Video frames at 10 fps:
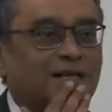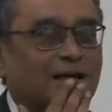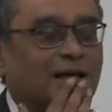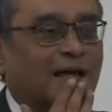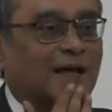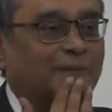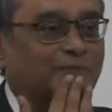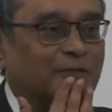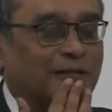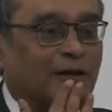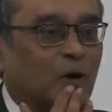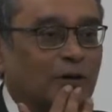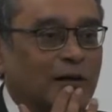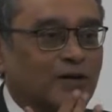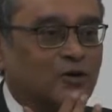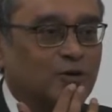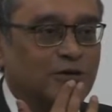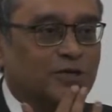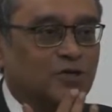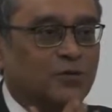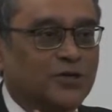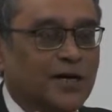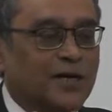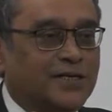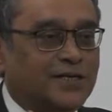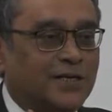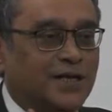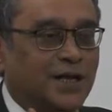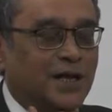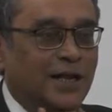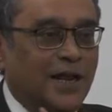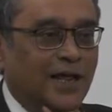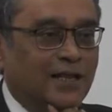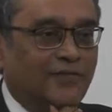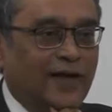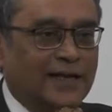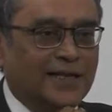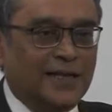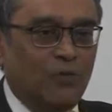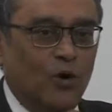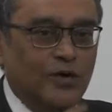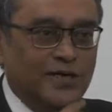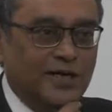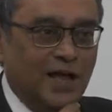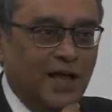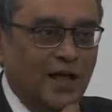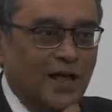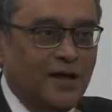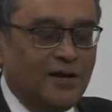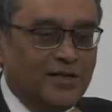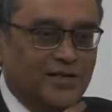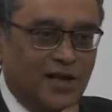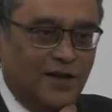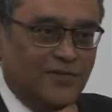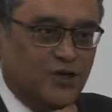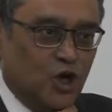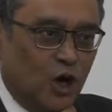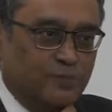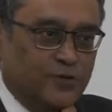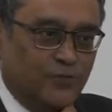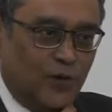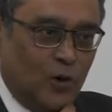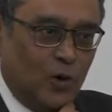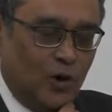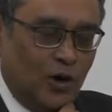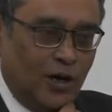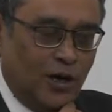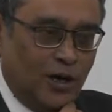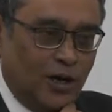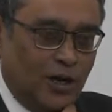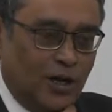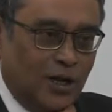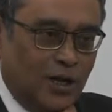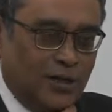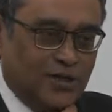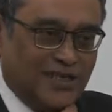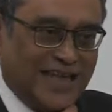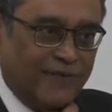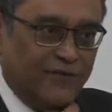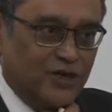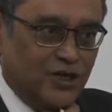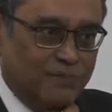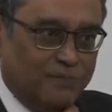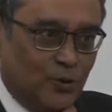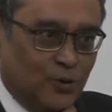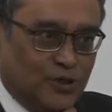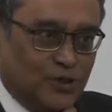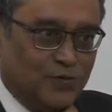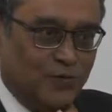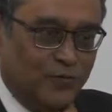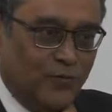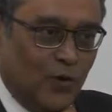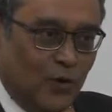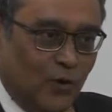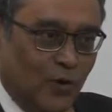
uh, their only intrusion into modernity lay in the fact that they wanted reserved jobs for all scavenger posts for